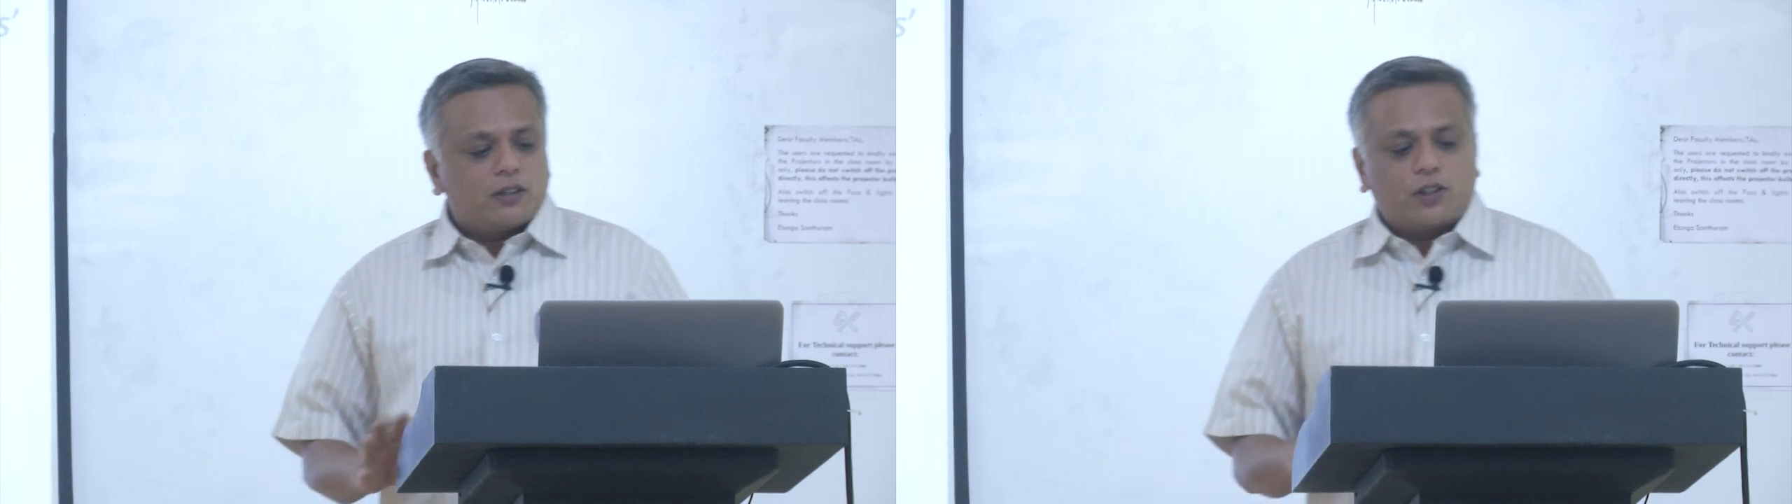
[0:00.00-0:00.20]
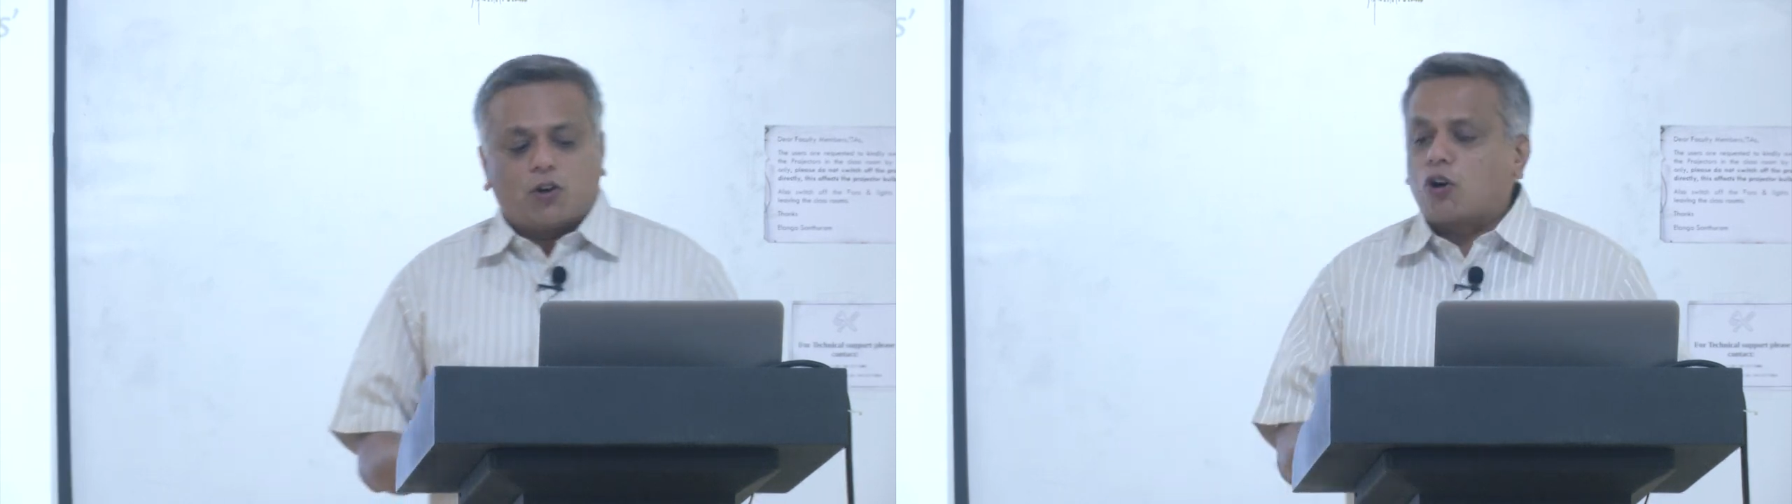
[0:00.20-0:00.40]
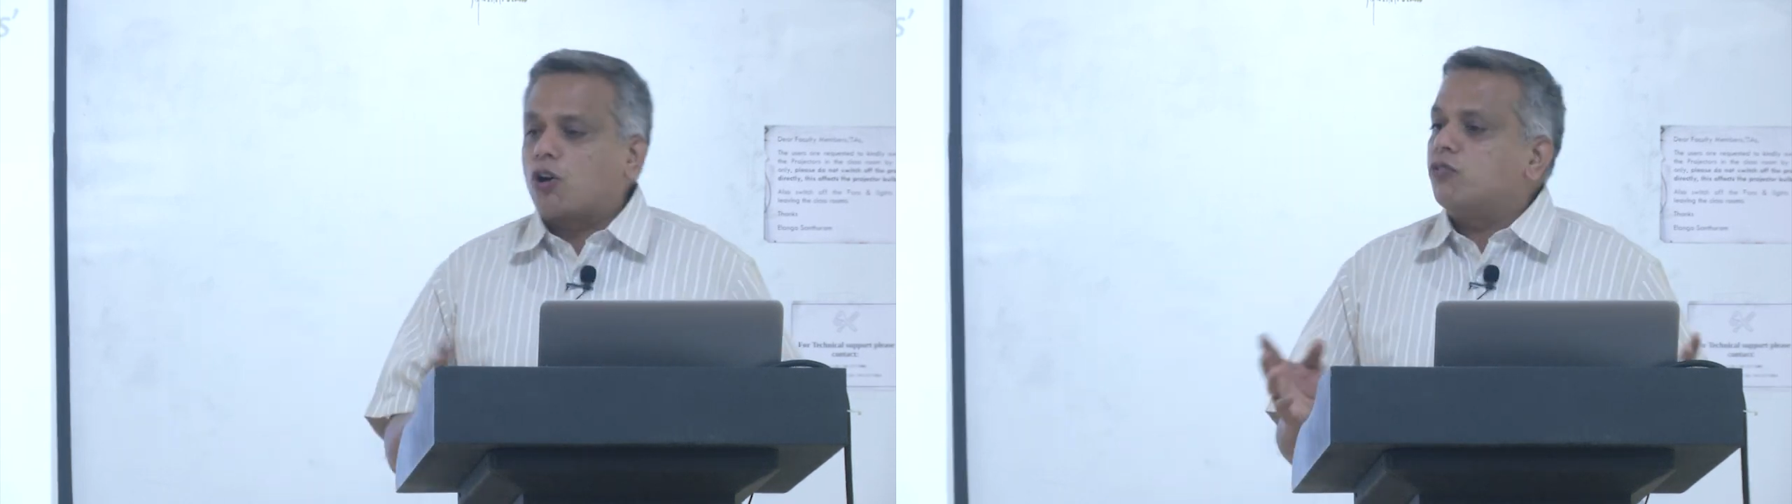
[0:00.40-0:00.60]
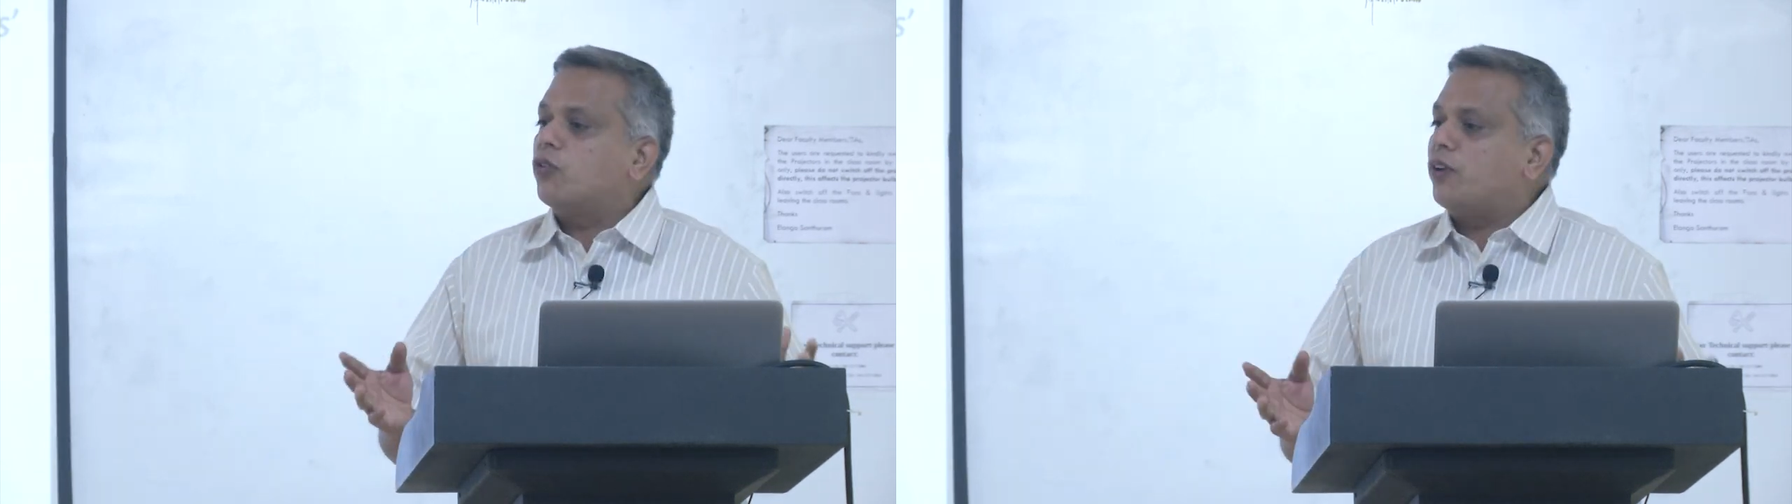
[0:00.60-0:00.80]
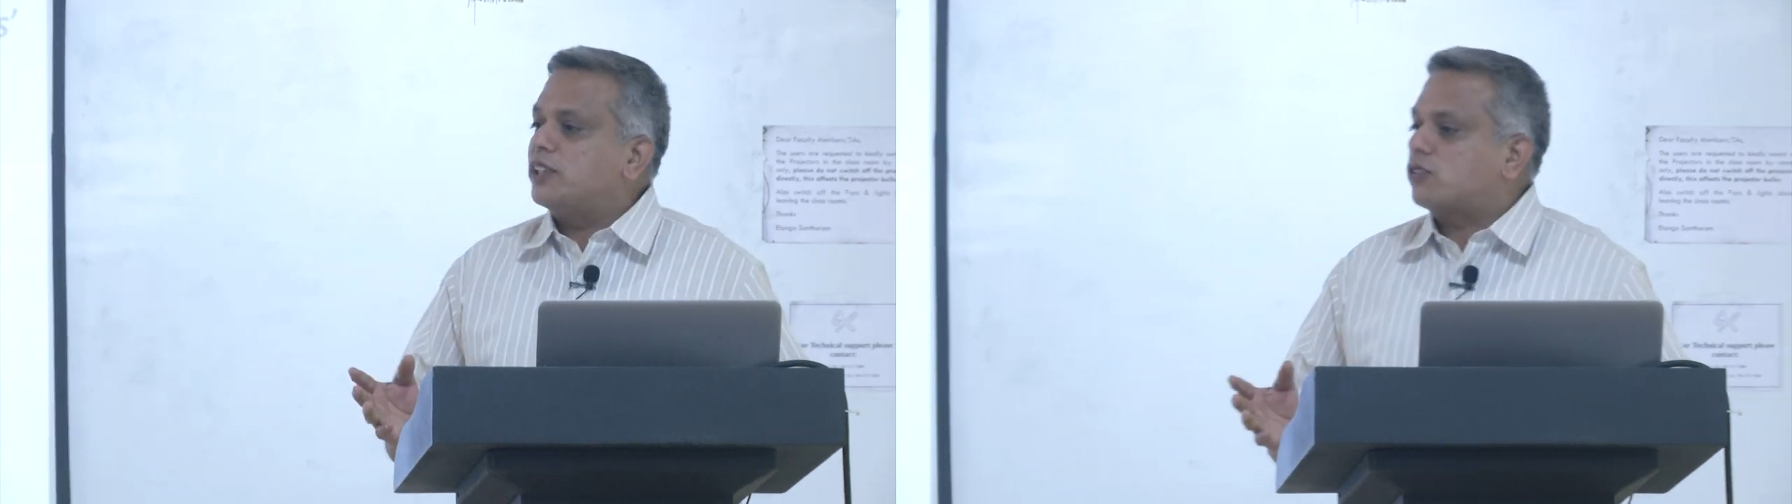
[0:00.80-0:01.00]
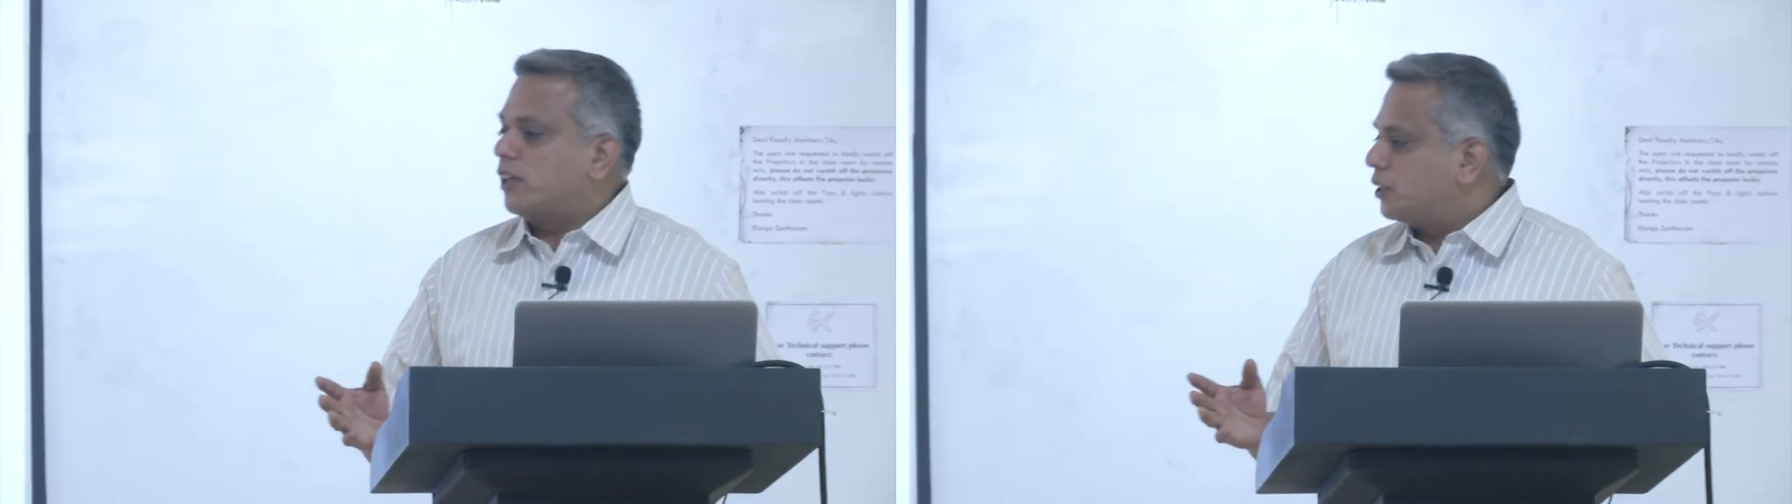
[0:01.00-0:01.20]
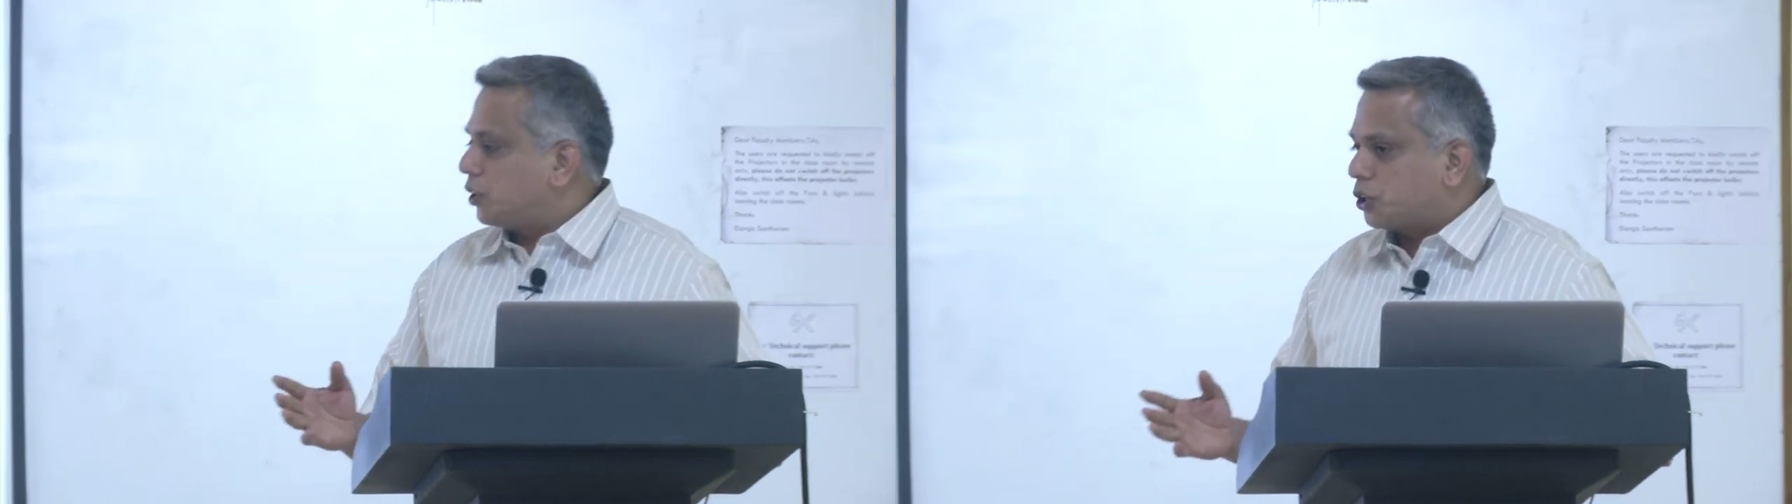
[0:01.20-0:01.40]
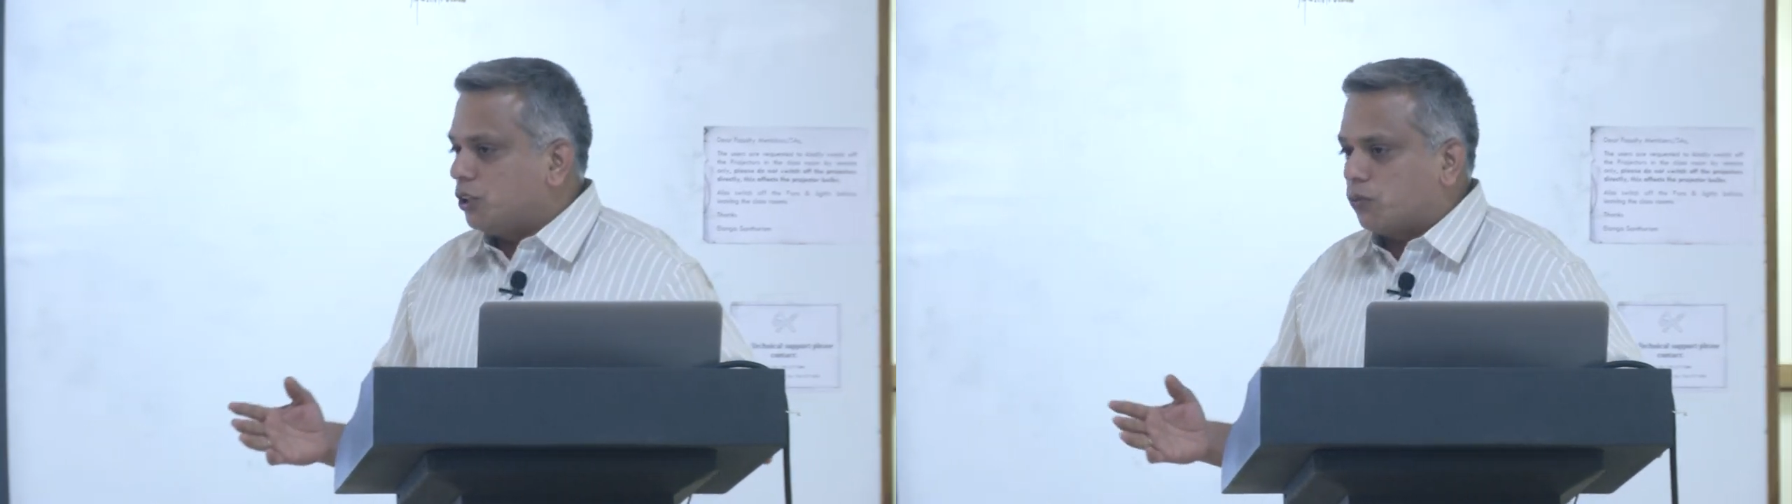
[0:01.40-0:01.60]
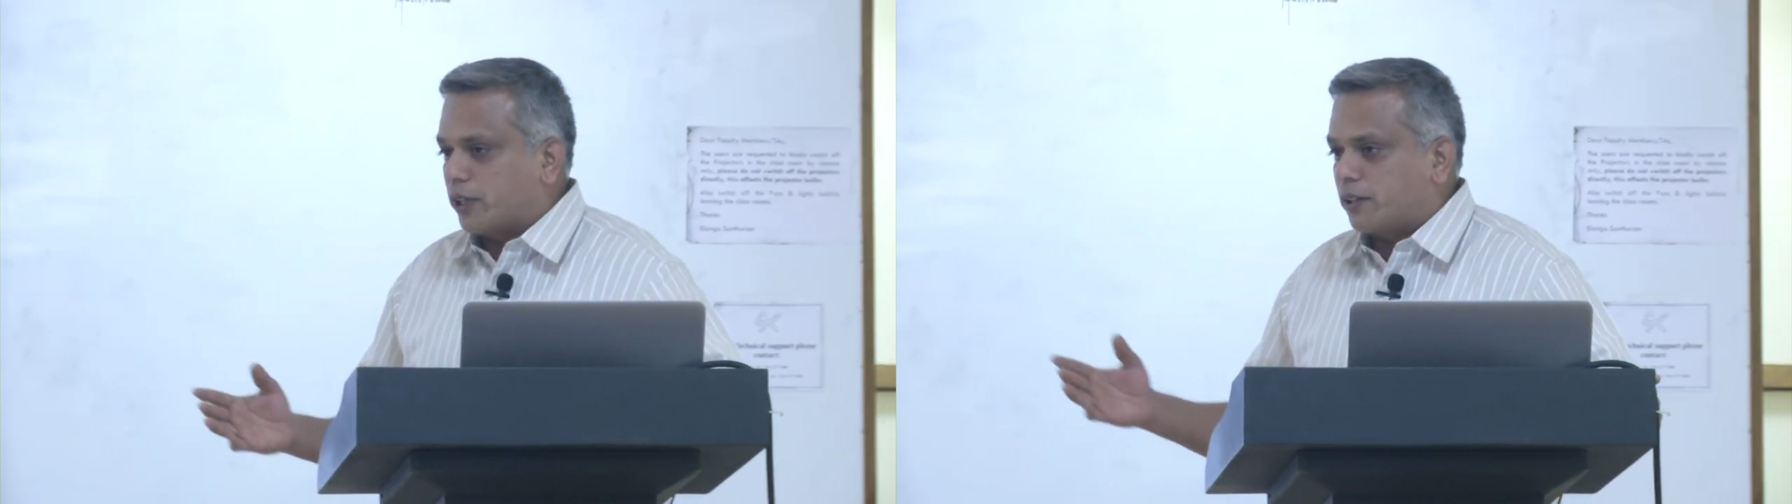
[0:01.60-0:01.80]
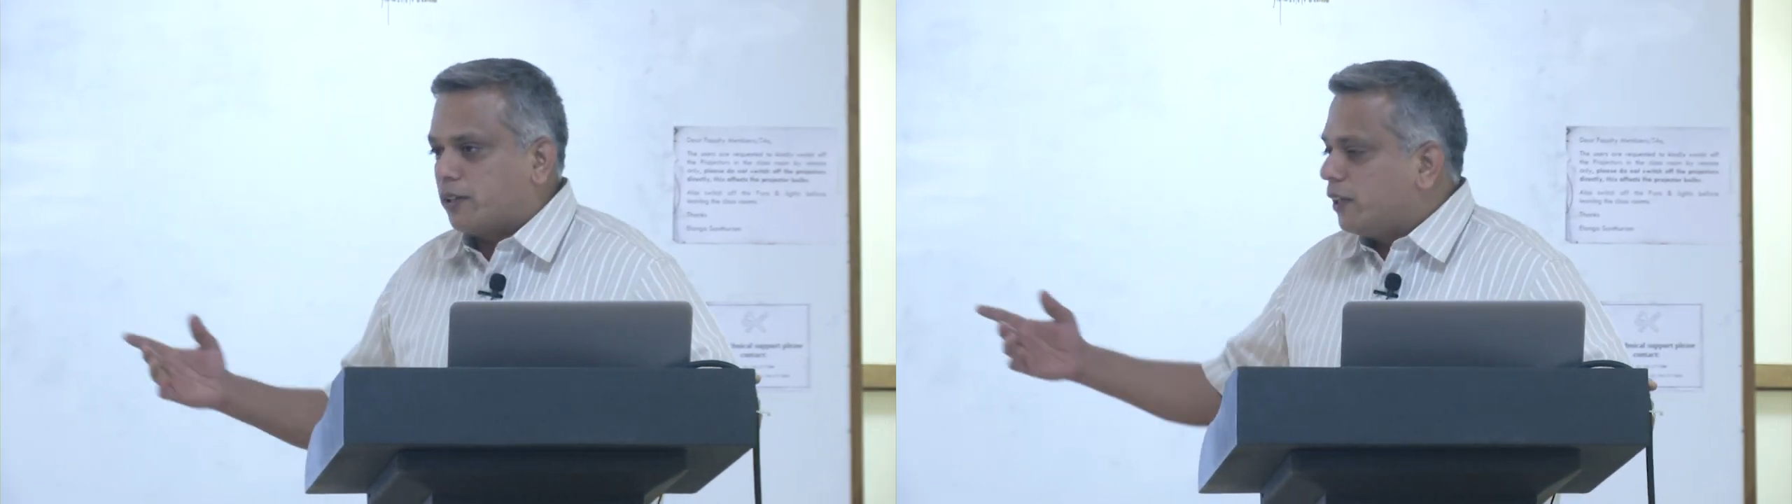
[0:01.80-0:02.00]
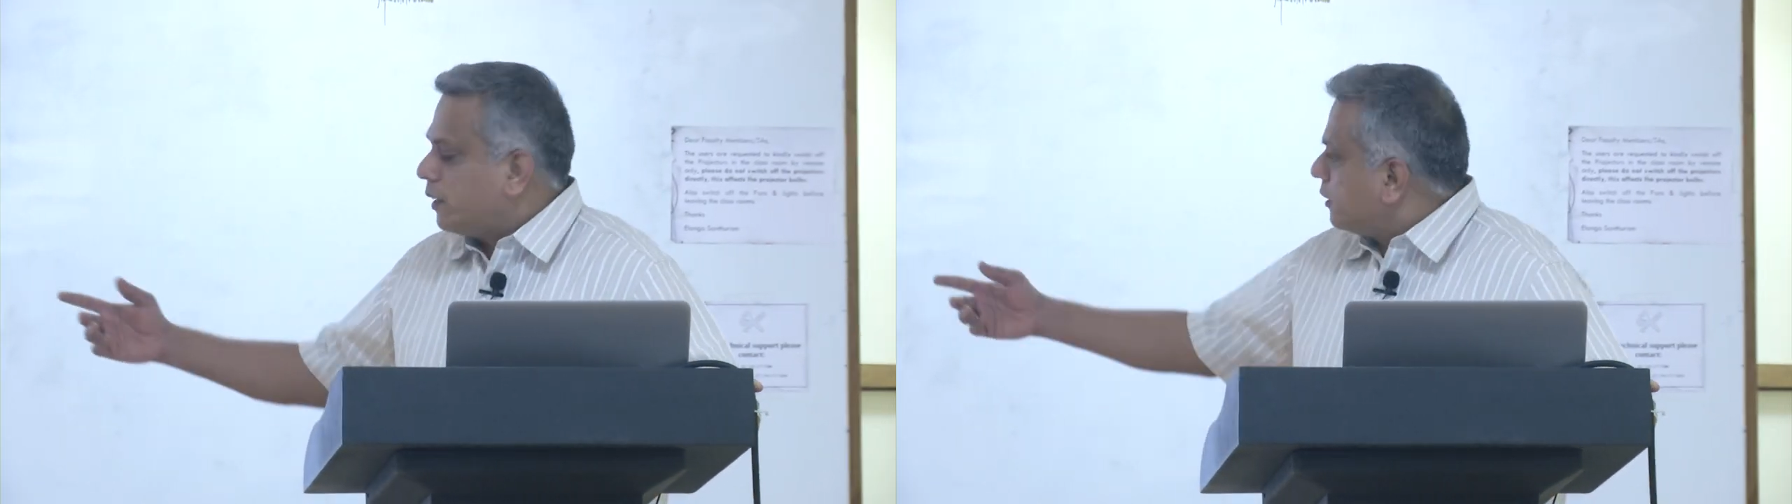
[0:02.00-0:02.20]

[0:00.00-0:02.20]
the order of the phase transition where